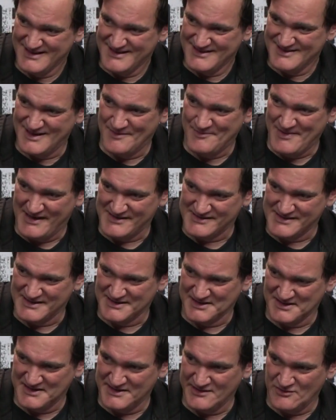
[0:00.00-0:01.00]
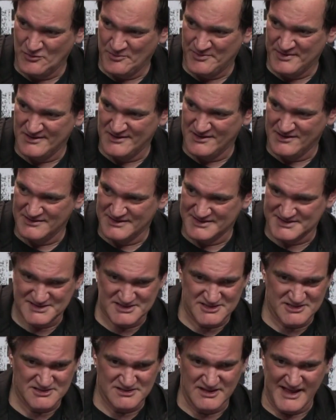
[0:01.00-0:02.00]
about it in Kill Bill.
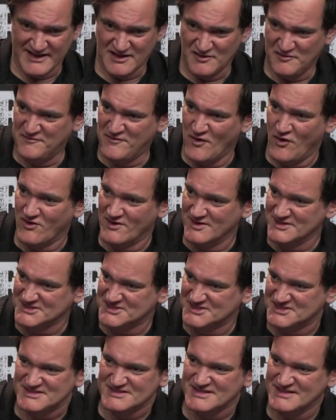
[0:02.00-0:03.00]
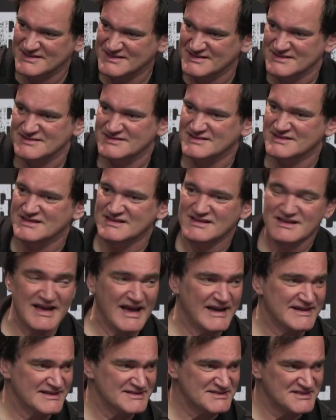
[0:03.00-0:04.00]
It's like a forest,
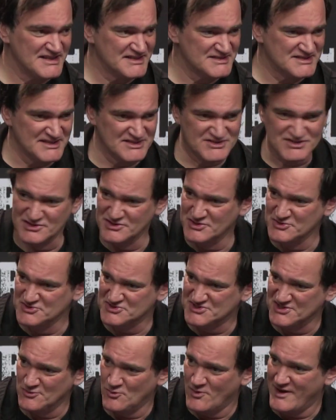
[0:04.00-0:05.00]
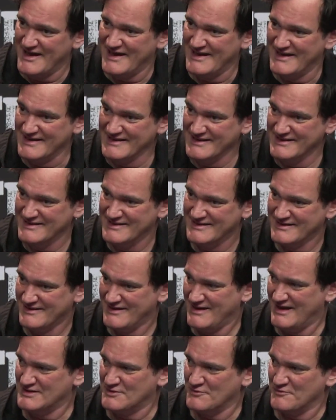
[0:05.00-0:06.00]
and it's easy to lose your way
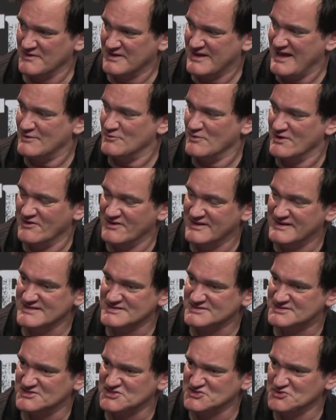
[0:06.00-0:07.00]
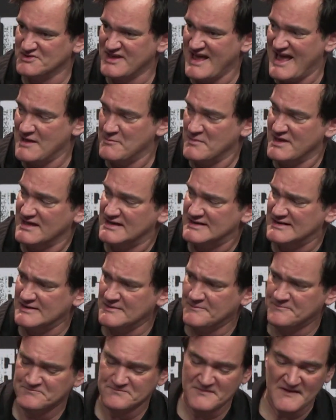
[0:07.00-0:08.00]
and to forget where it is that you came in.
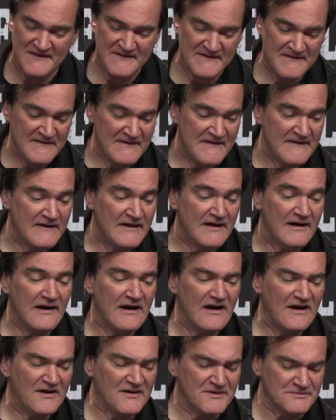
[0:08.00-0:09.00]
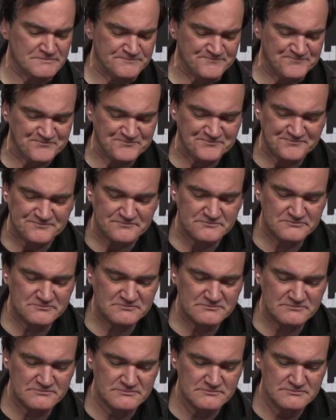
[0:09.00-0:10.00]
But
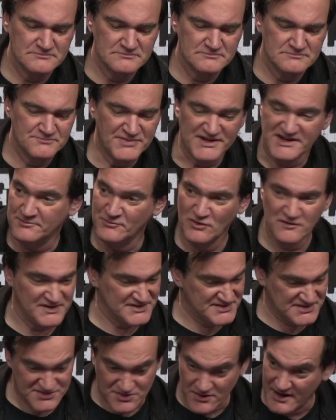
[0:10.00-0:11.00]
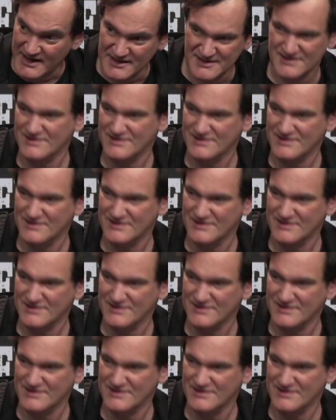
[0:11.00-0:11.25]
in movies, it's great.